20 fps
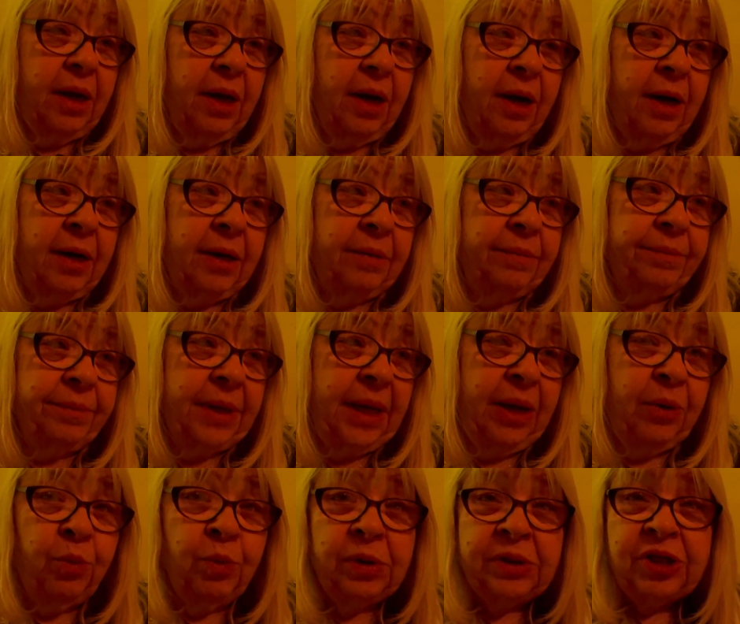Um,
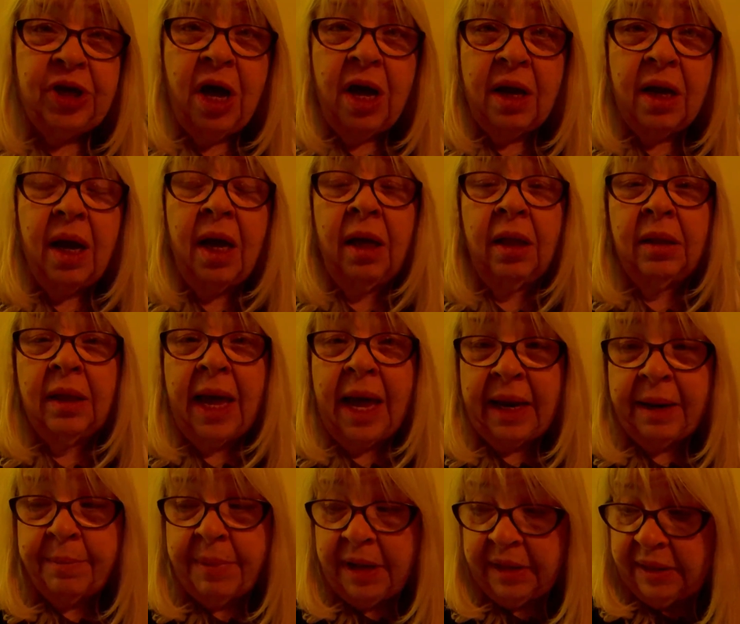and we'll talk a
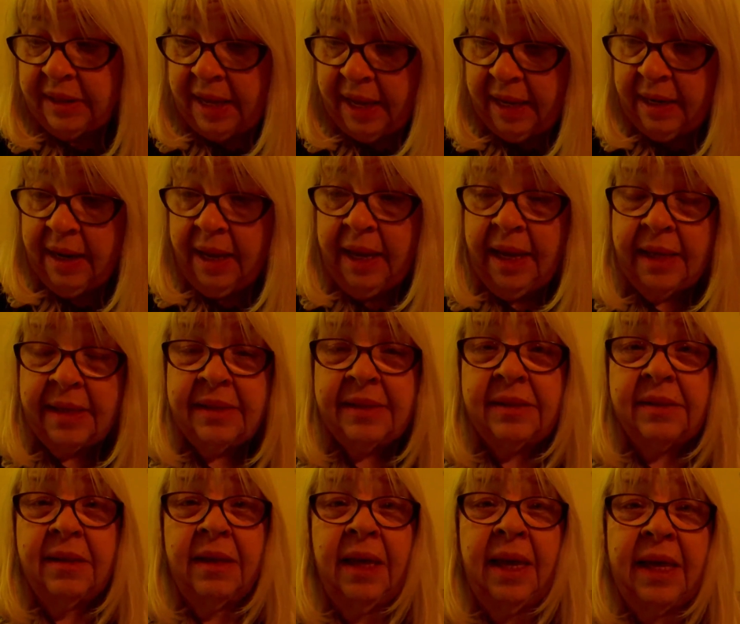lot about that
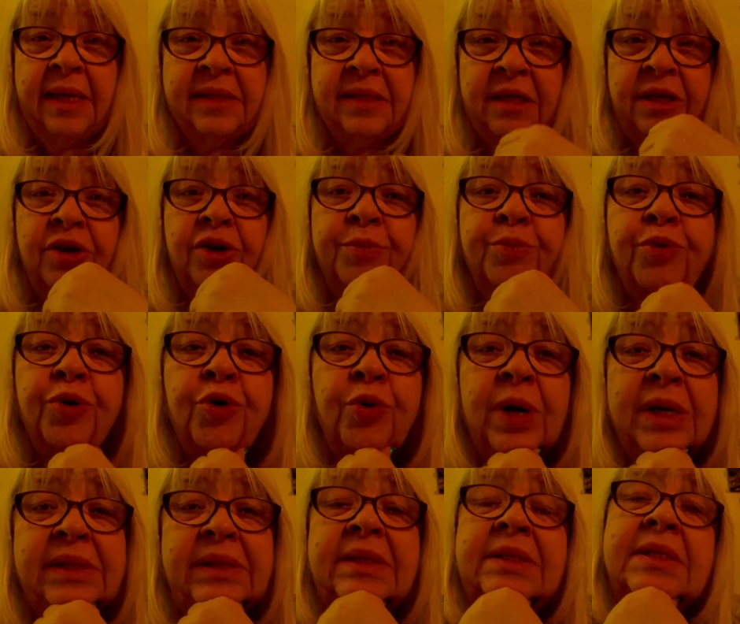as as the year
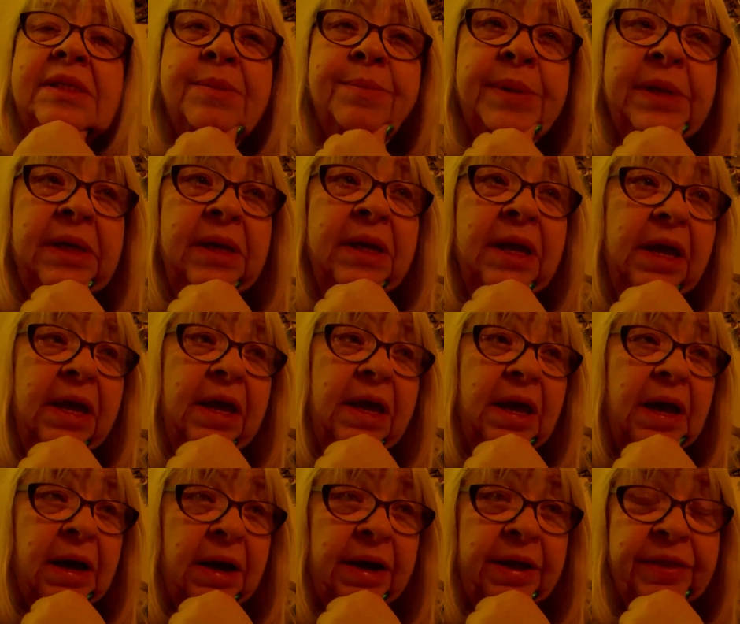progresses. But
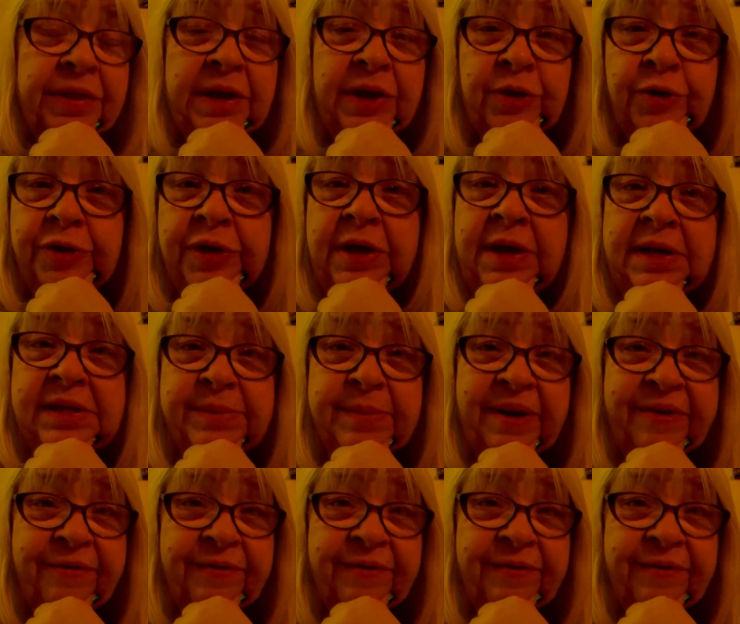uh, the other thing is my